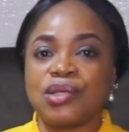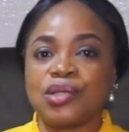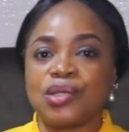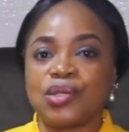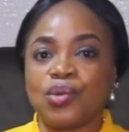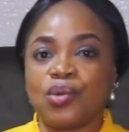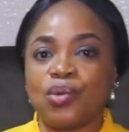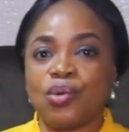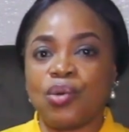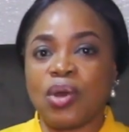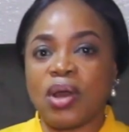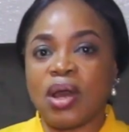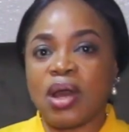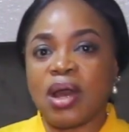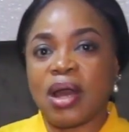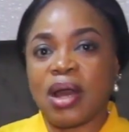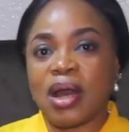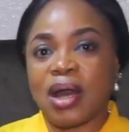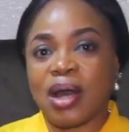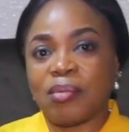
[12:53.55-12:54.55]
So
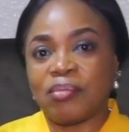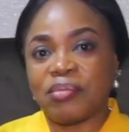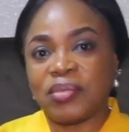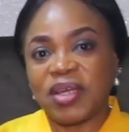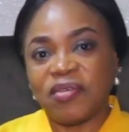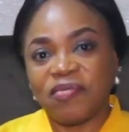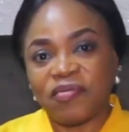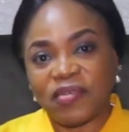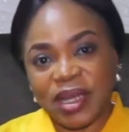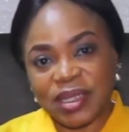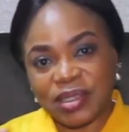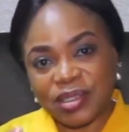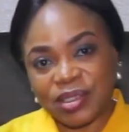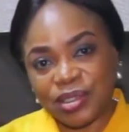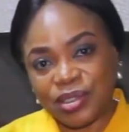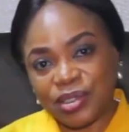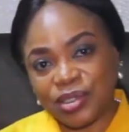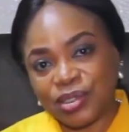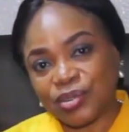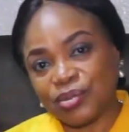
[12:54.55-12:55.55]
I'm
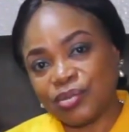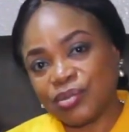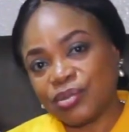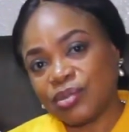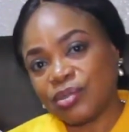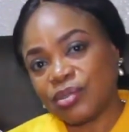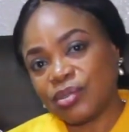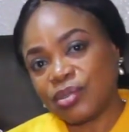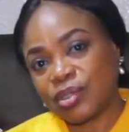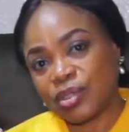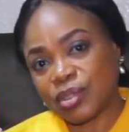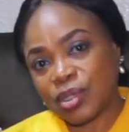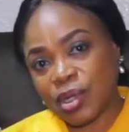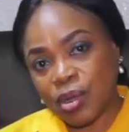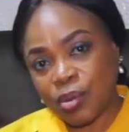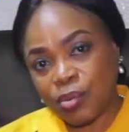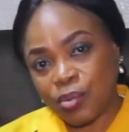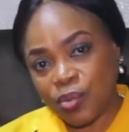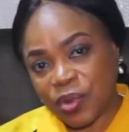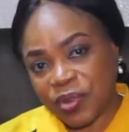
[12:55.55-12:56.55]
inviting you to
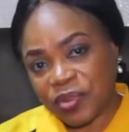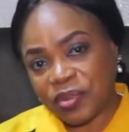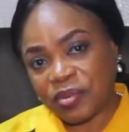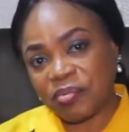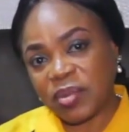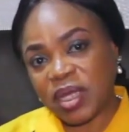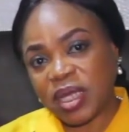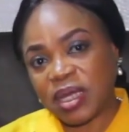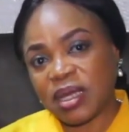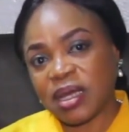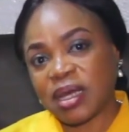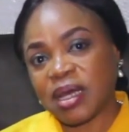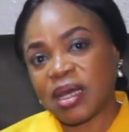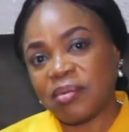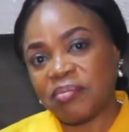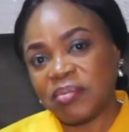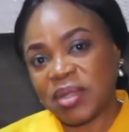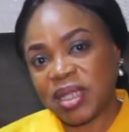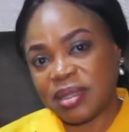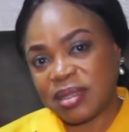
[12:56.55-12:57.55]
come with me
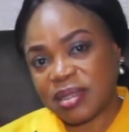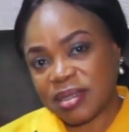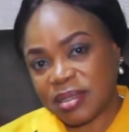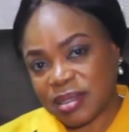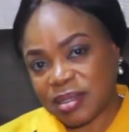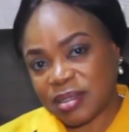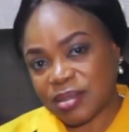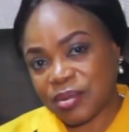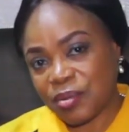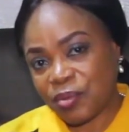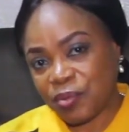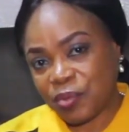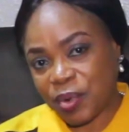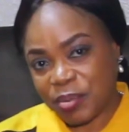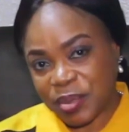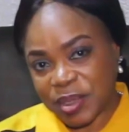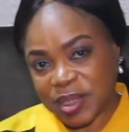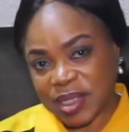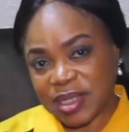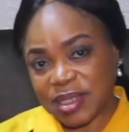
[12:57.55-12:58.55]
and meet these
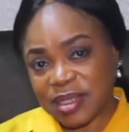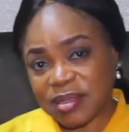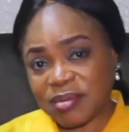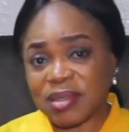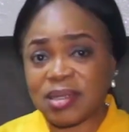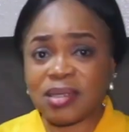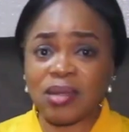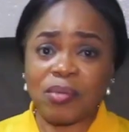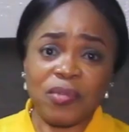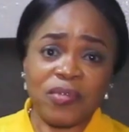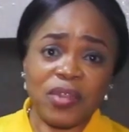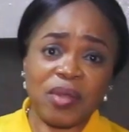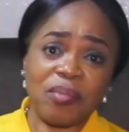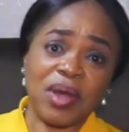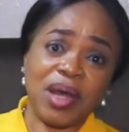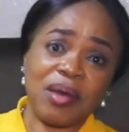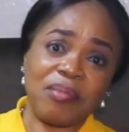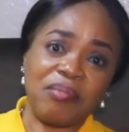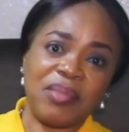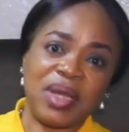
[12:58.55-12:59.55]
representatives. Some of
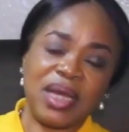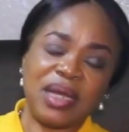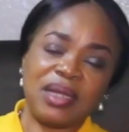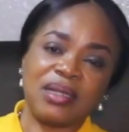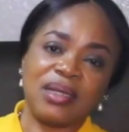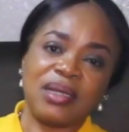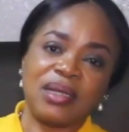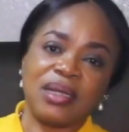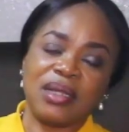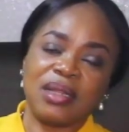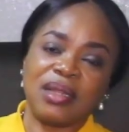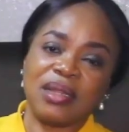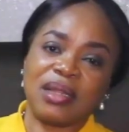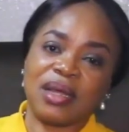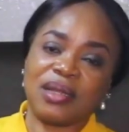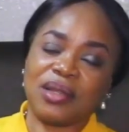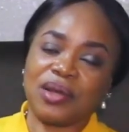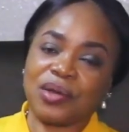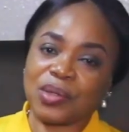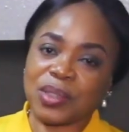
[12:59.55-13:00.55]
them are men.
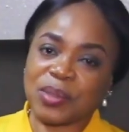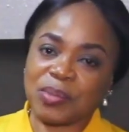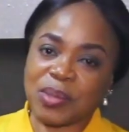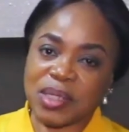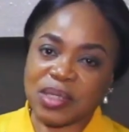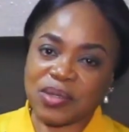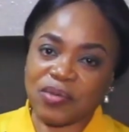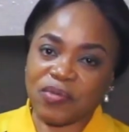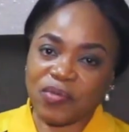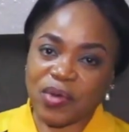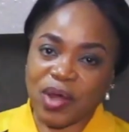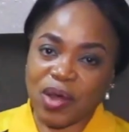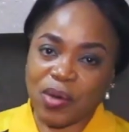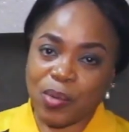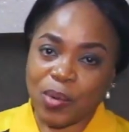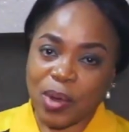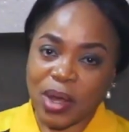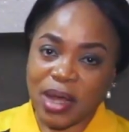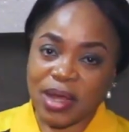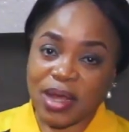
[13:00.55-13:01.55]
They're the husbands of
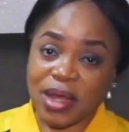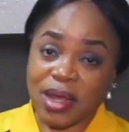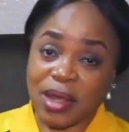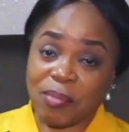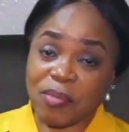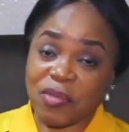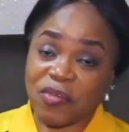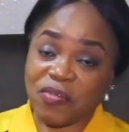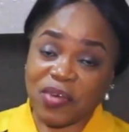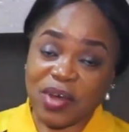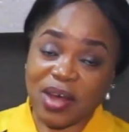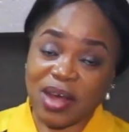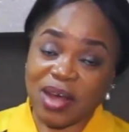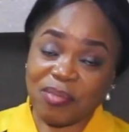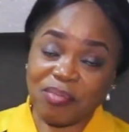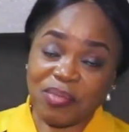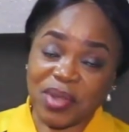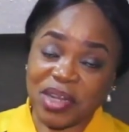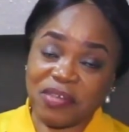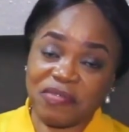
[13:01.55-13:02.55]

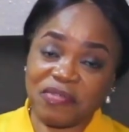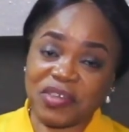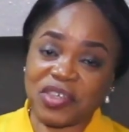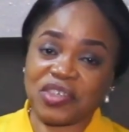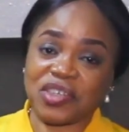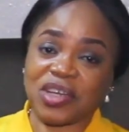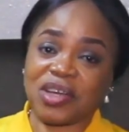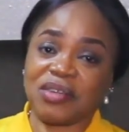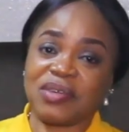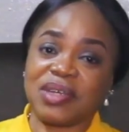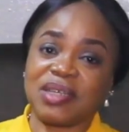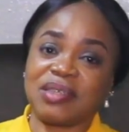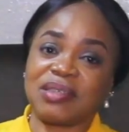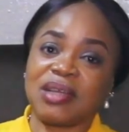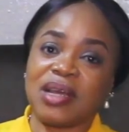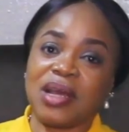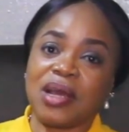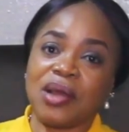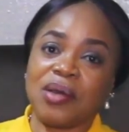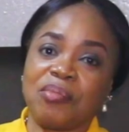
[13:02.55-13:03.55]
our
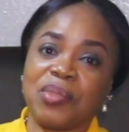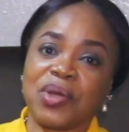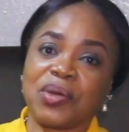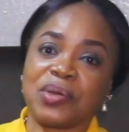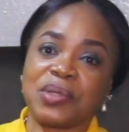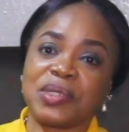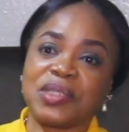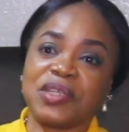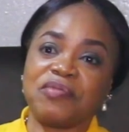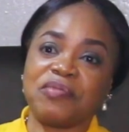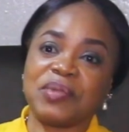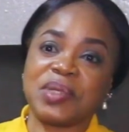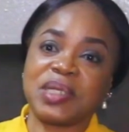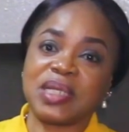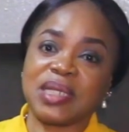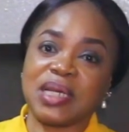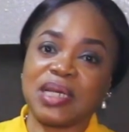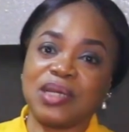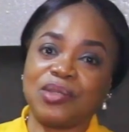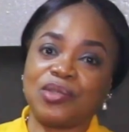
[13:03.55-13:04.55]
beneficiaries, because they've
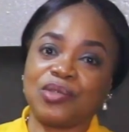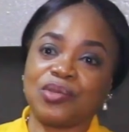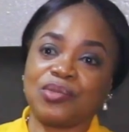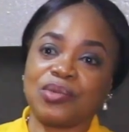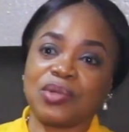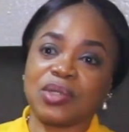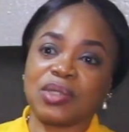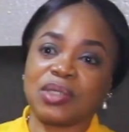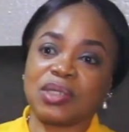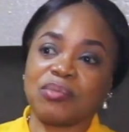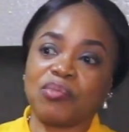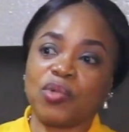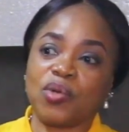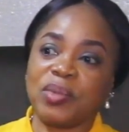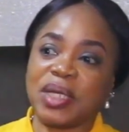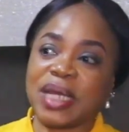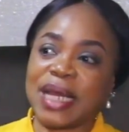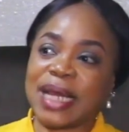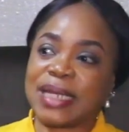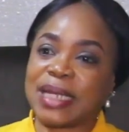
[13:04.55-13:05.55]
been saying to us,
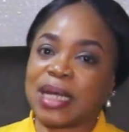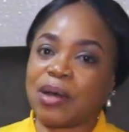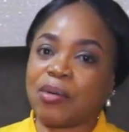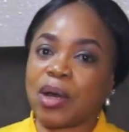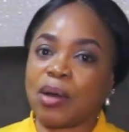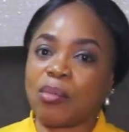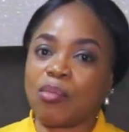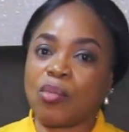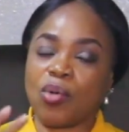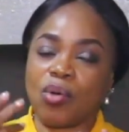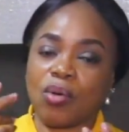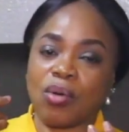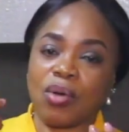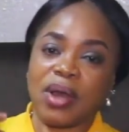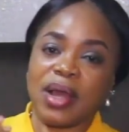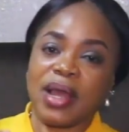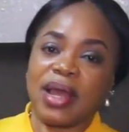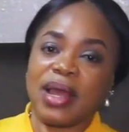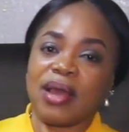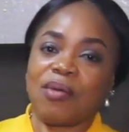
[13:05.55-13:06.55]
"Mommy,
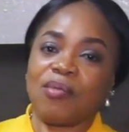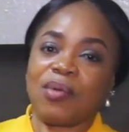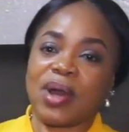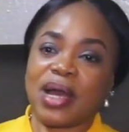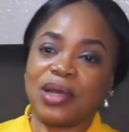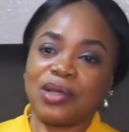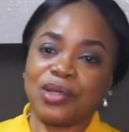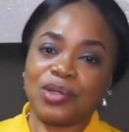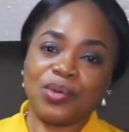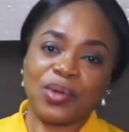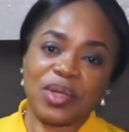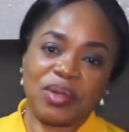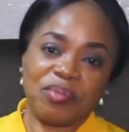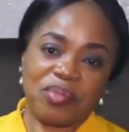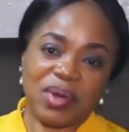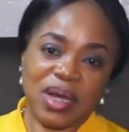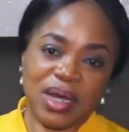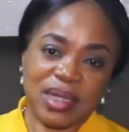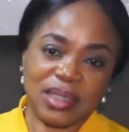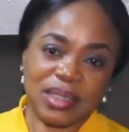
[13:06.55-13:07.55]
Edawapo, why are you not
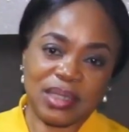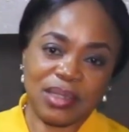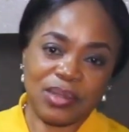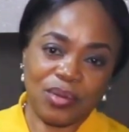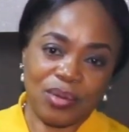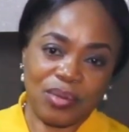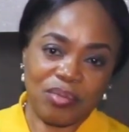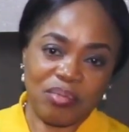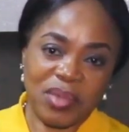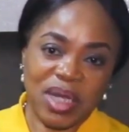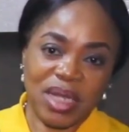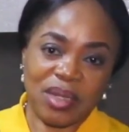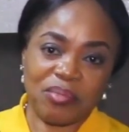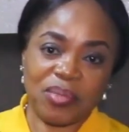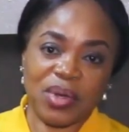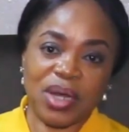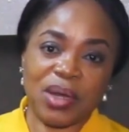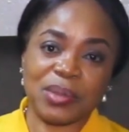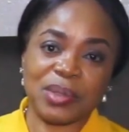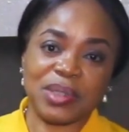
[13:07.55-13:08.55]
impacting on
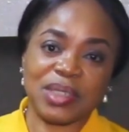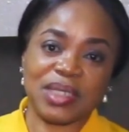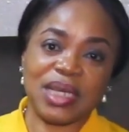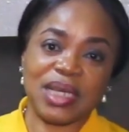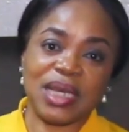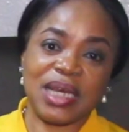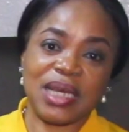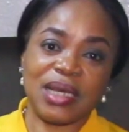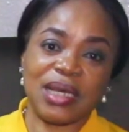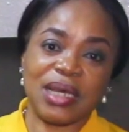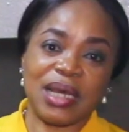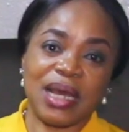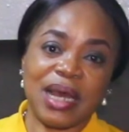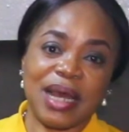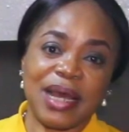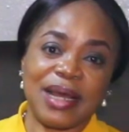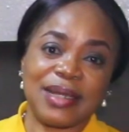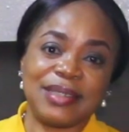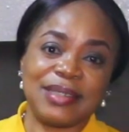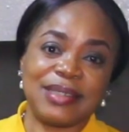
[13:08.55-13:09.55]
men?" But I will say,
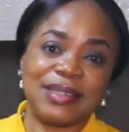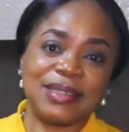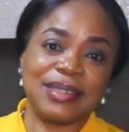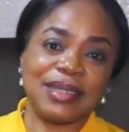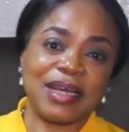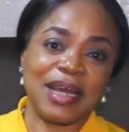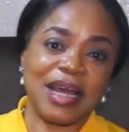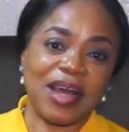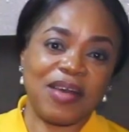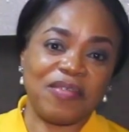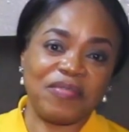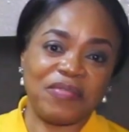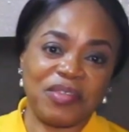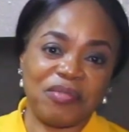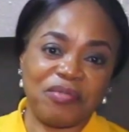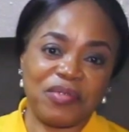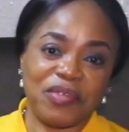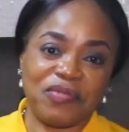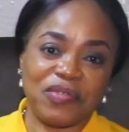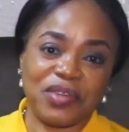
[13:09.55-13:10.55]
I didn't have
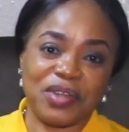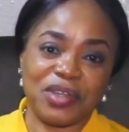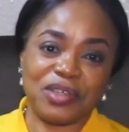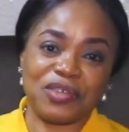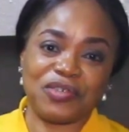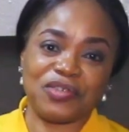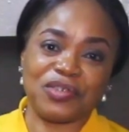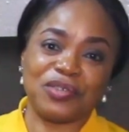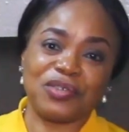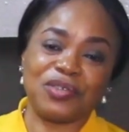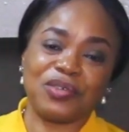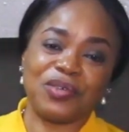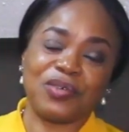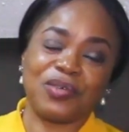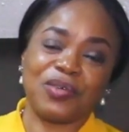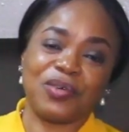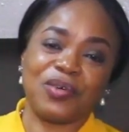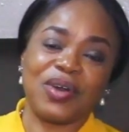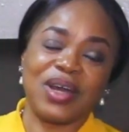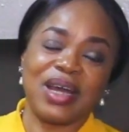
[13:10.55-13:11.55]
the revelation,
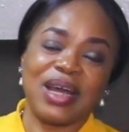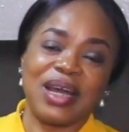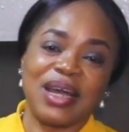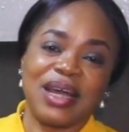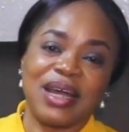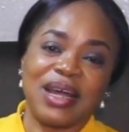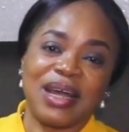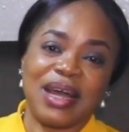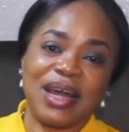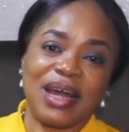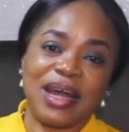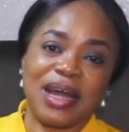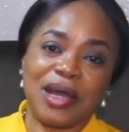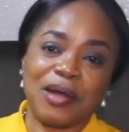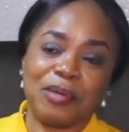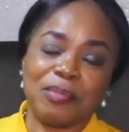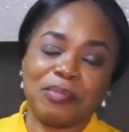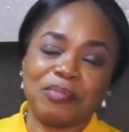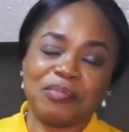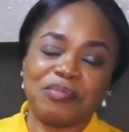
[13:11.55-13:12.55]
or
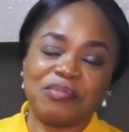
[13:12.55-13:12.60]
I